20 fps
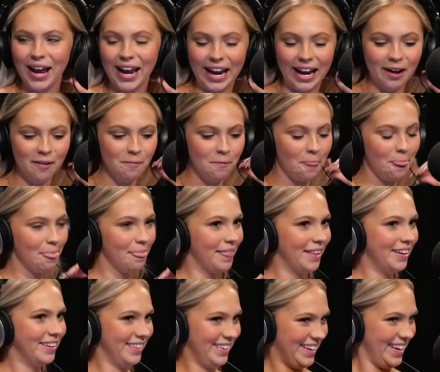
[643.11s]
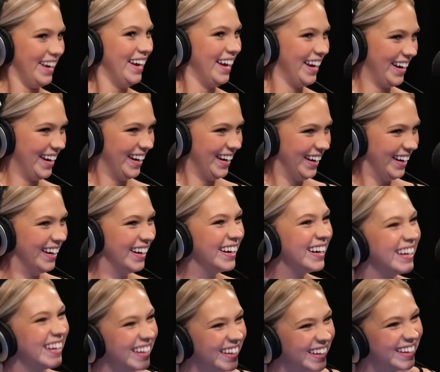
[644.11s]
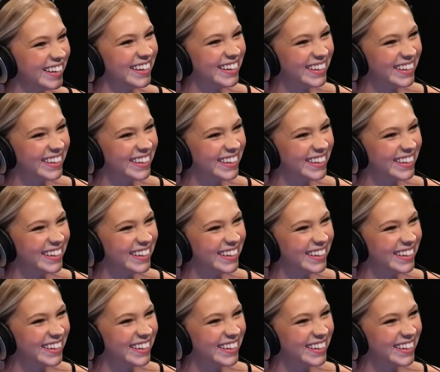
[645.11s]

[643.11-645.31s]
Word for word: wait. The music I love to really make. I just